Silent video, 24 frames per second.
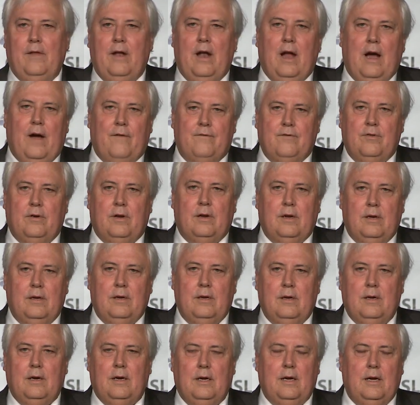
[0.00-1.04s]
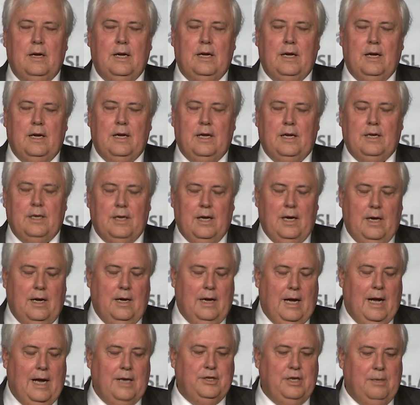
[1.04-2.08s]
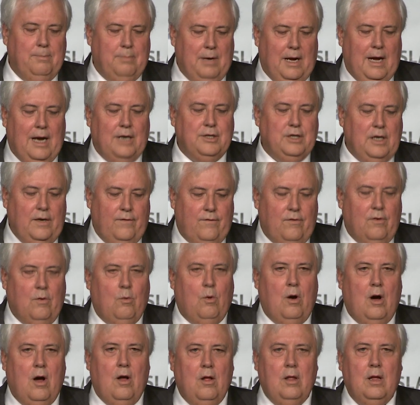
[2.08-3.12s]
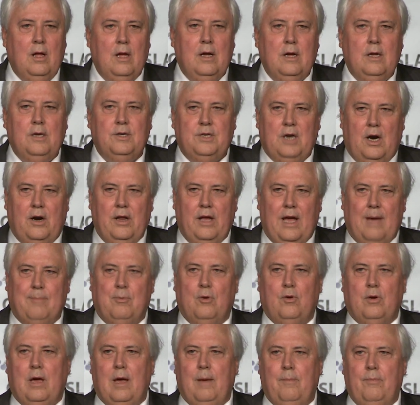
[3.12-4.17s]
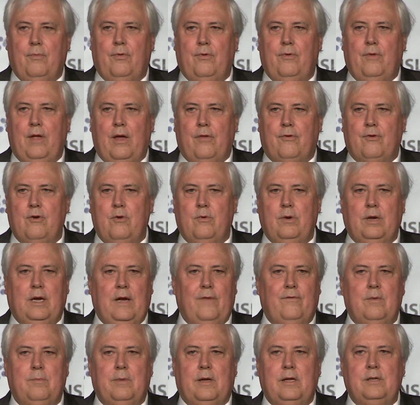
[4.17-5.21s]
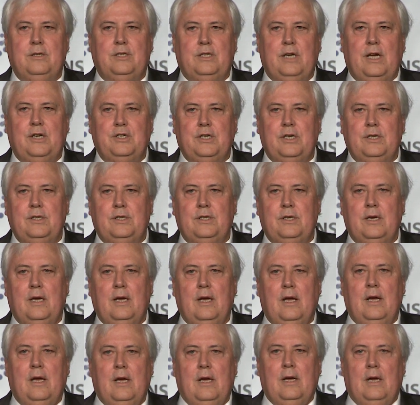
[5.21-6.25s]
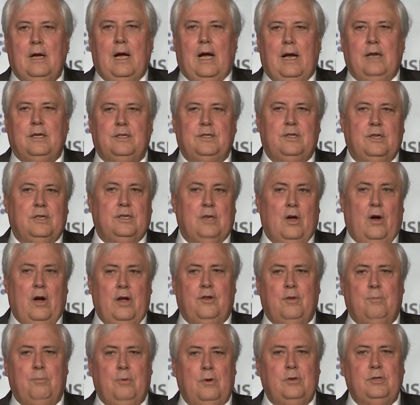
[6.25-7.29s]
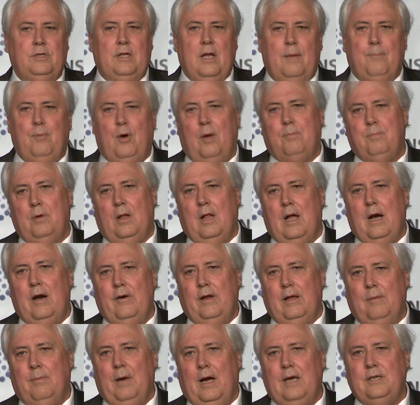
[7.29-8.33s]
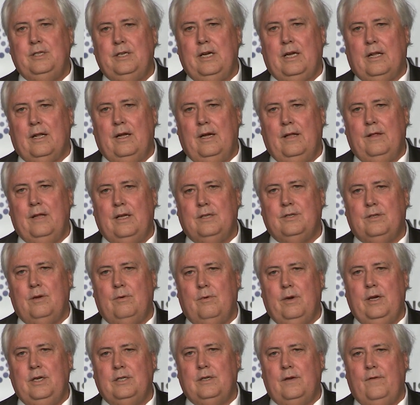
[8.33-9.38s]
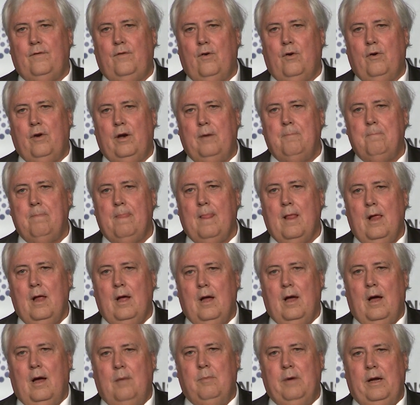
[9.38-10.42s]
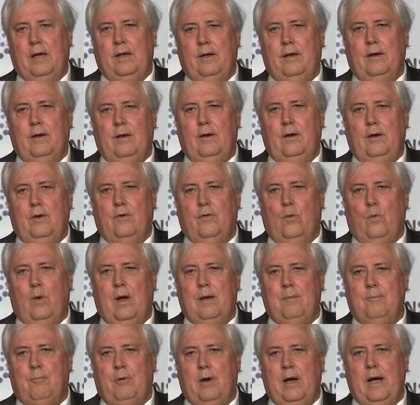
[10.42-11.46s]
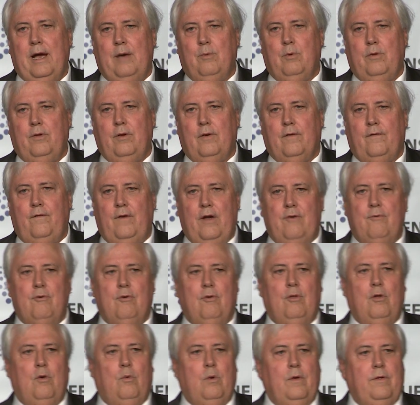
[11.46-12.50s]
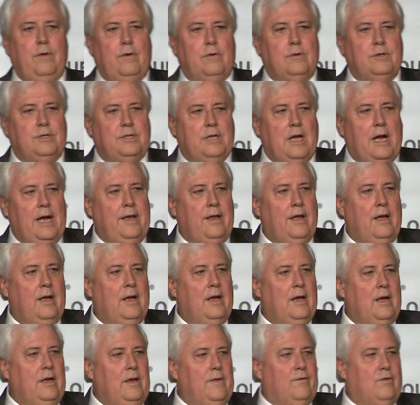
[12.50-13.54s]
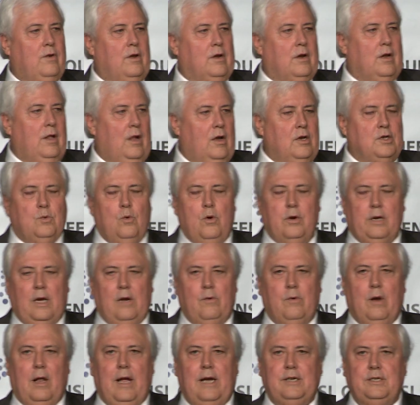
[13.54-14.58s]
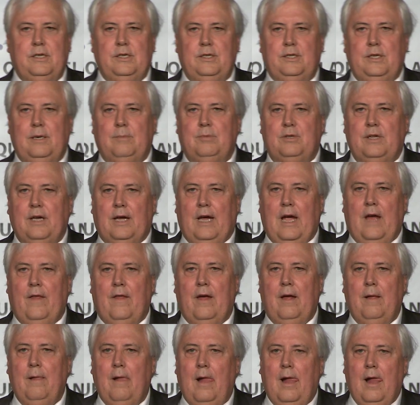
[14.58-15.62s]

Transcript: then after argy-bargy for a while, Tony Abbott will come through and give them concessions. And it's designed to boost their popularity, basically. That's the reason for it. I mean, you're the one brand, whether you're federal or whether you're state, you've got close working relationships together.